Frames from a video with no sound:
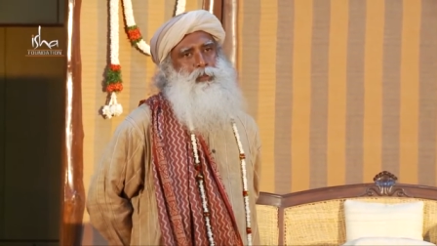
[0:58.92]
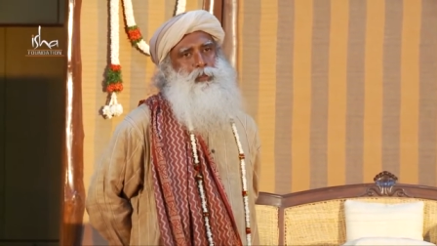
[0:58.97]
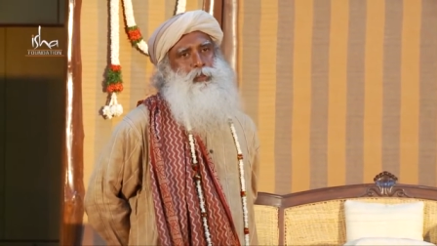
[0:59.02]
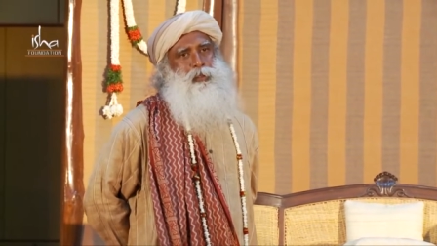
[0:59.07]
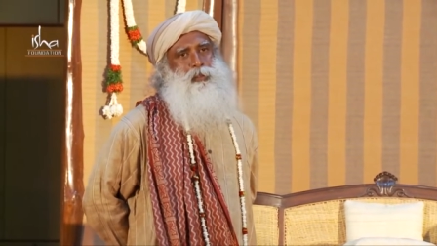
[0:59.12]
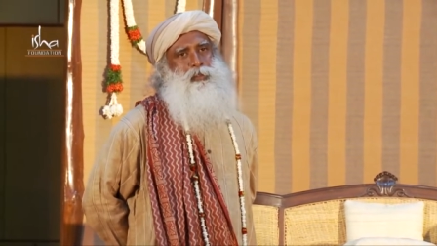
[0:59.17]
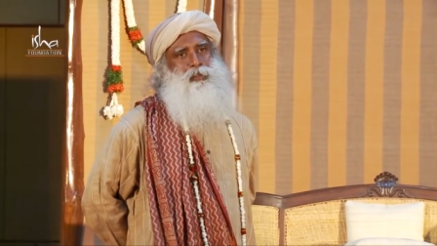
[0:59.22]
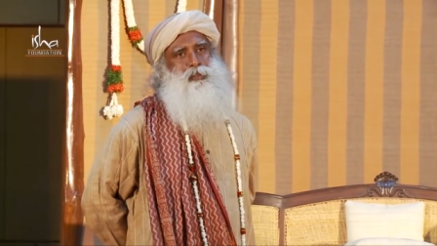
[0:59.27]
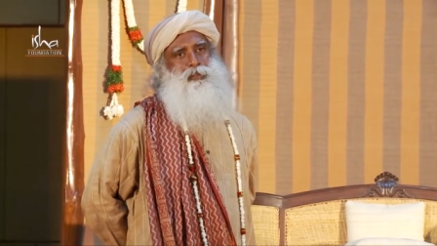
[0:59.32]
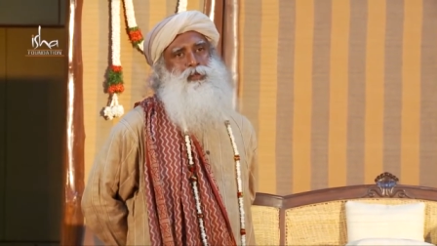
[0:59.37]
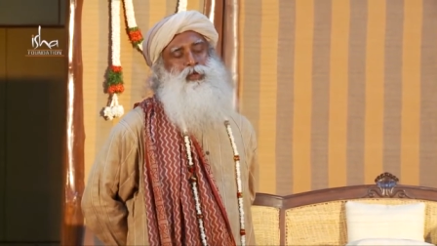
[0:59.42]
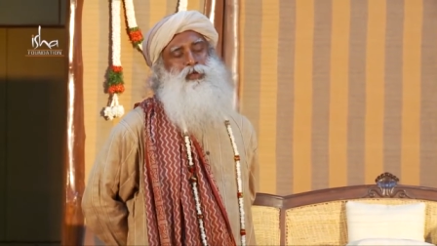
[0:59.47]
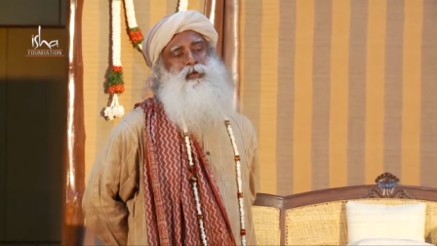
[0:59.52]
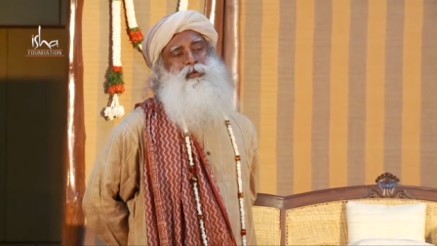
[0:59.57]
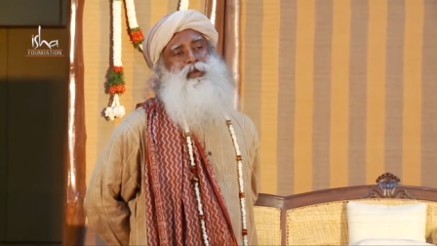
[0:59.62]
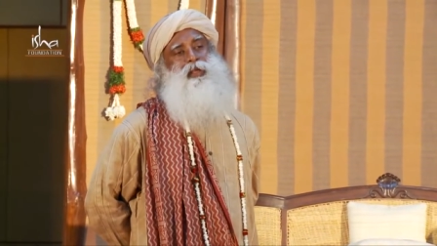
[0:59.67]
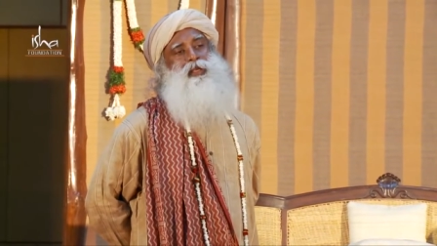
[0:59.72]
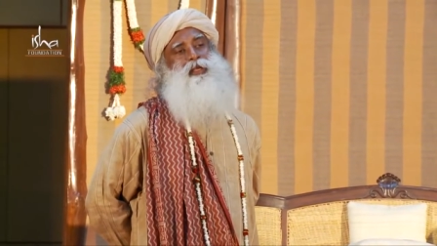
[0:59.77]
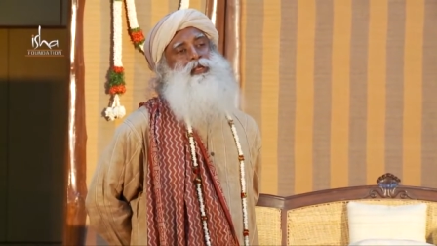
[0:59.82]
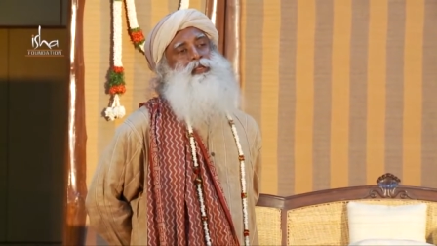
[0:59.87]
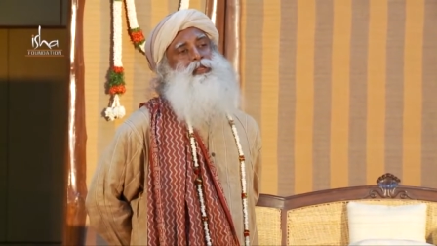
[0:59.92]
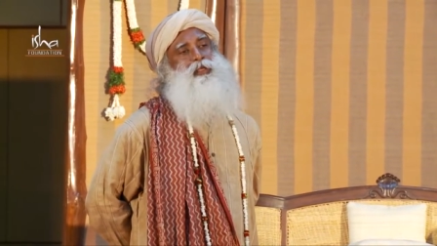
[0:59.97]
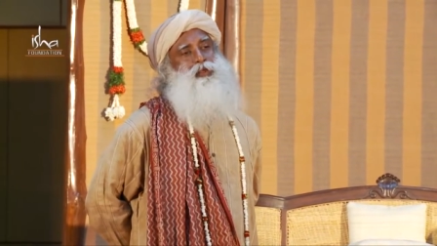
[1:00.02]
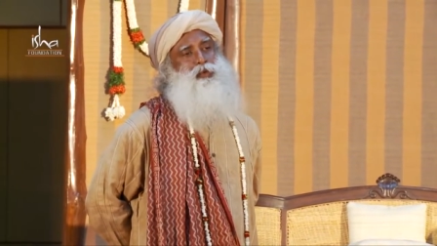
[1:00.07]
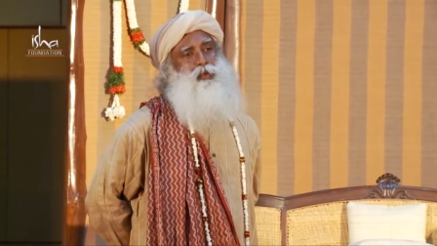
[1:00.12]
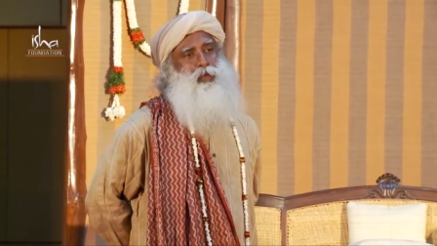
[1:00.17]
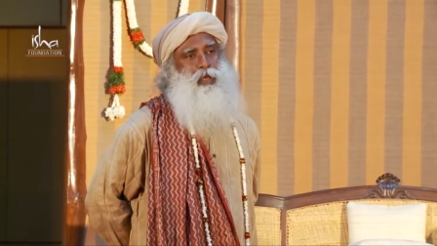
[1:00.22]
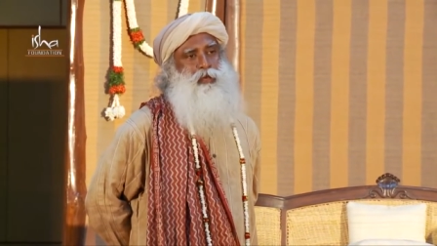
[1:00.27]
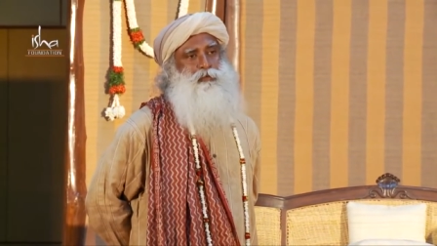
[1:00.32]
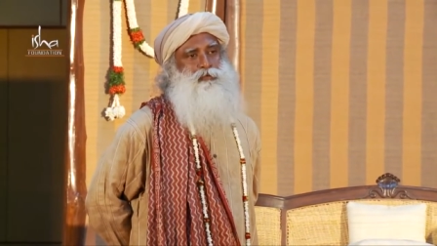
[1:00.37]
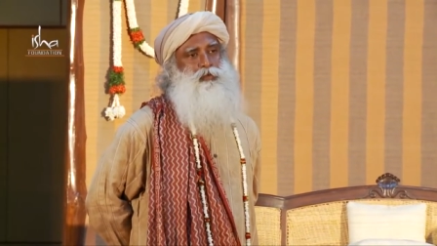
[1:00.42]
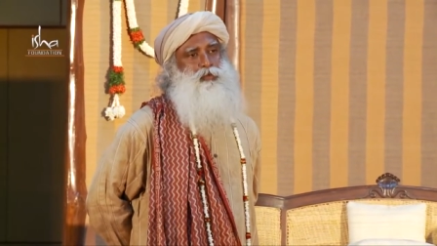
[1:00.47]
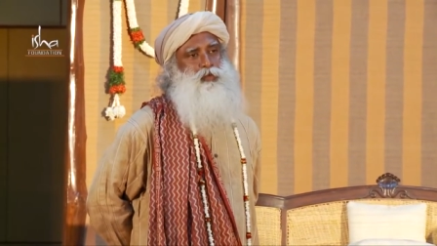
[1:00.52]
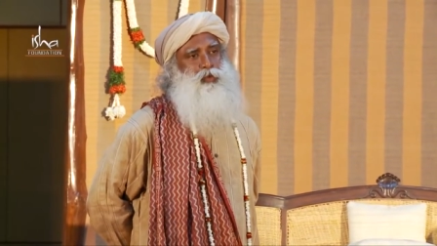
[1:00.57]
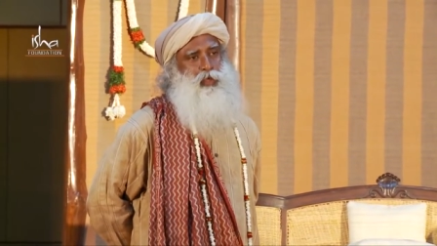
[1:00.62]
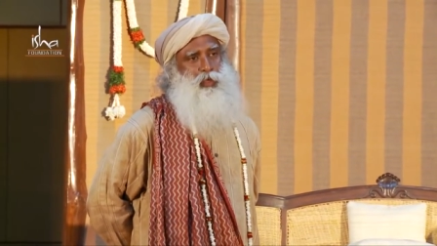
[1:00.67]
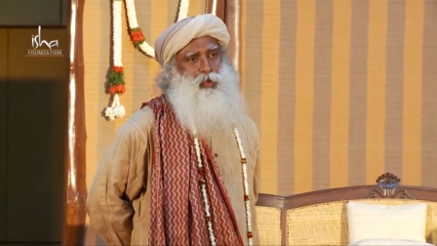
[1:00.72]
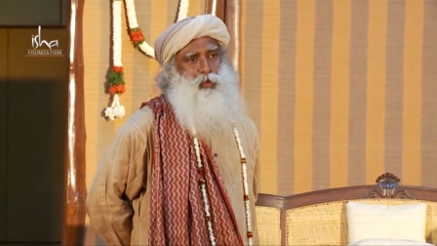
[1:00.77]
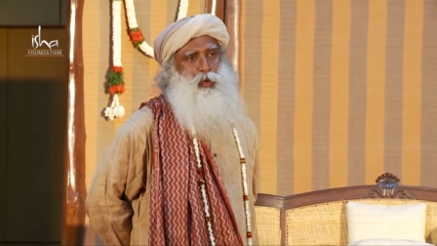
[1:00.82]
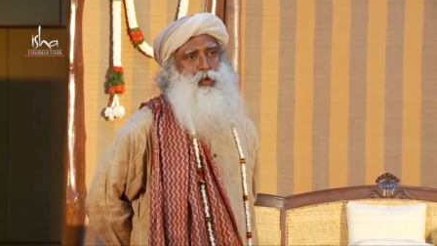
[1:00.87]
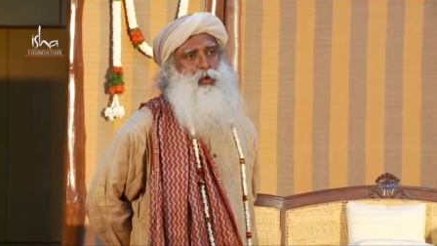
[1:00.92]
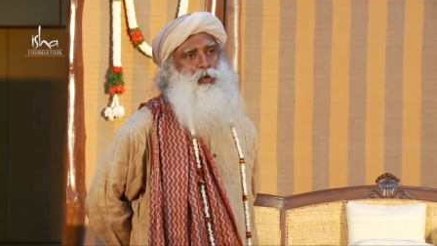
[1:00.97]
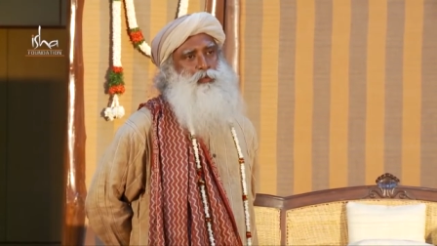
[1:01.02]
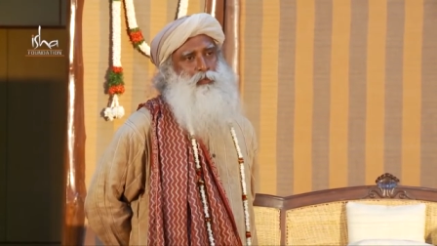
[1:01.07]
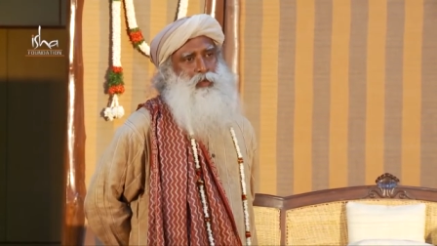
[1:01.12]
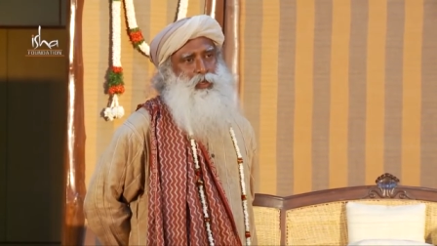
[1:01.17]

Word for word: It is not running that you have to work on